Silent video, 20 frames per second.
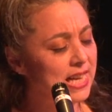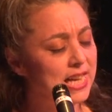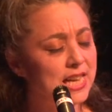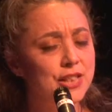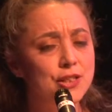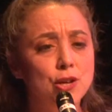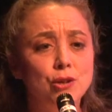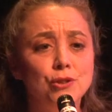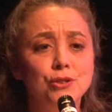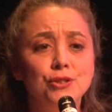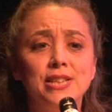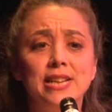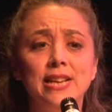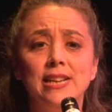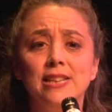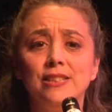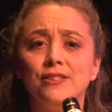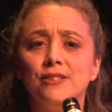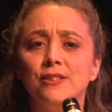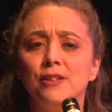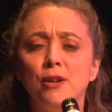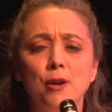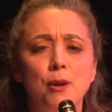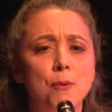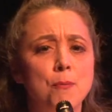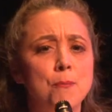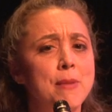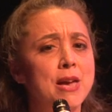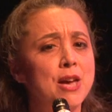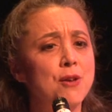In those days,
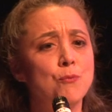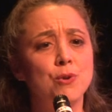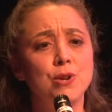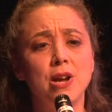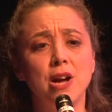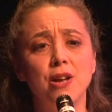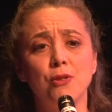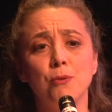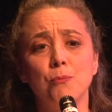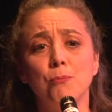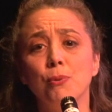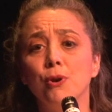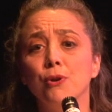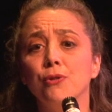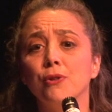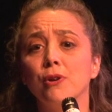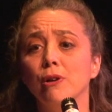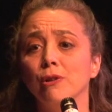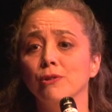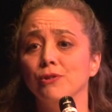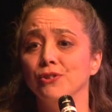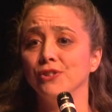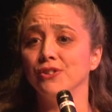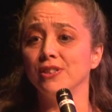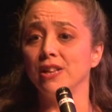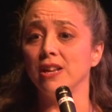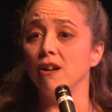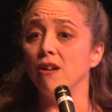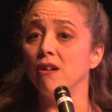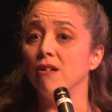men were not the birth coaches
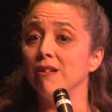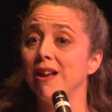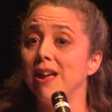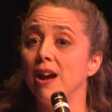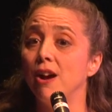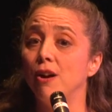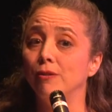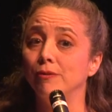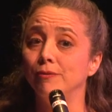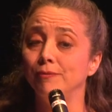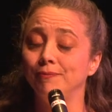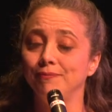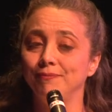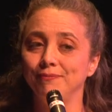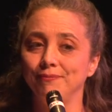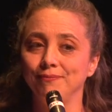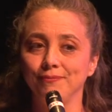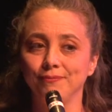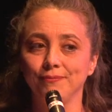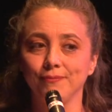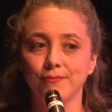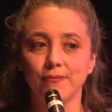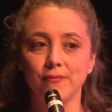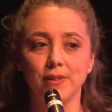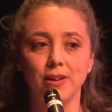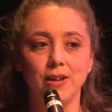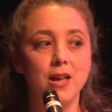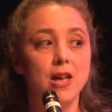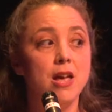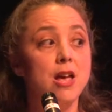they are now.
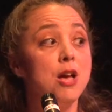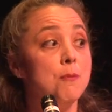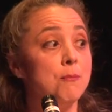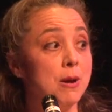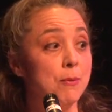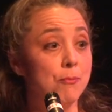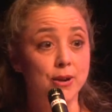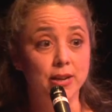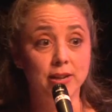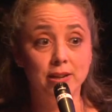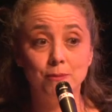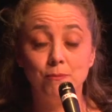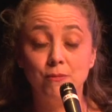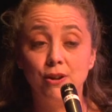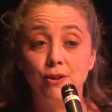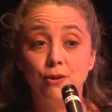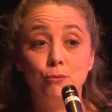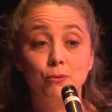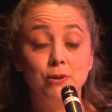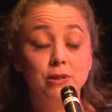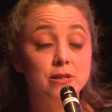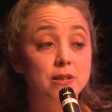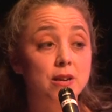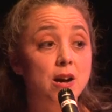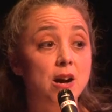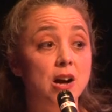My pregnant mother went to the